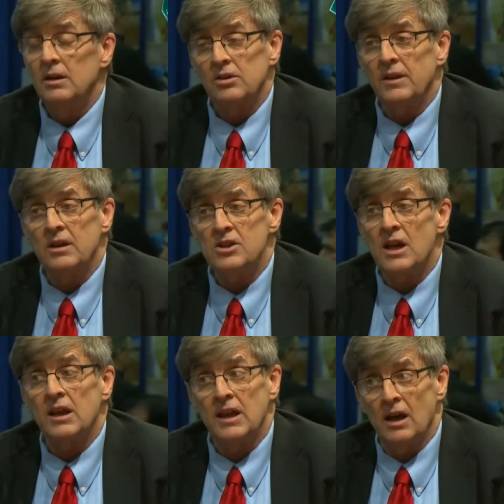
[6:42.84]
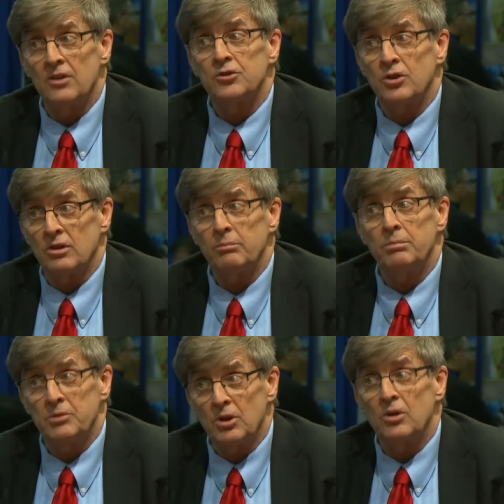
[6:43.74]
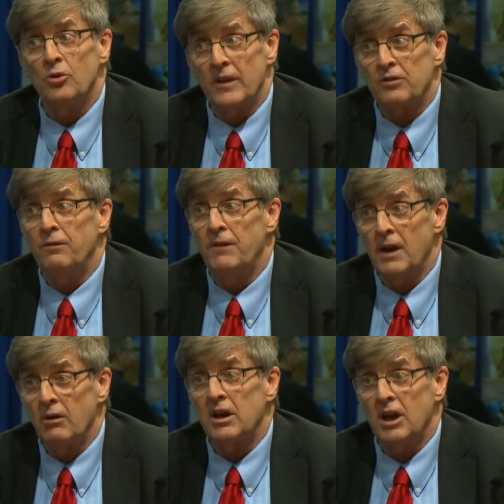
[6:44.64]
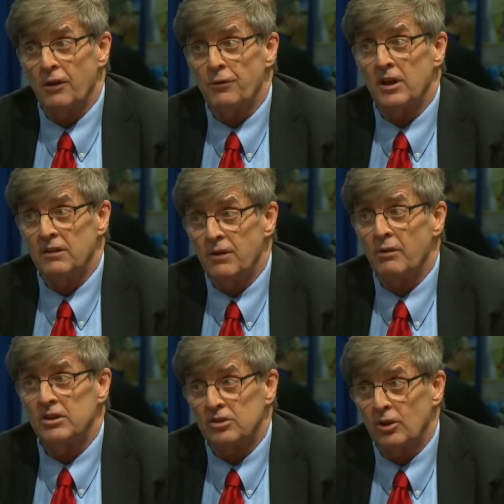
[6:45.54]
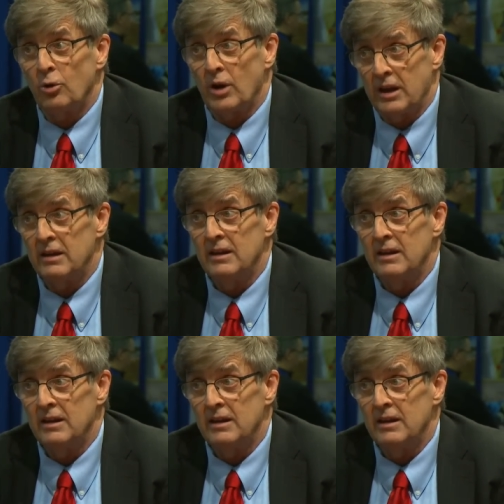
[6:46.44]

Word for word: So I think Janet Yellen's going to do this very carefully and very slowly.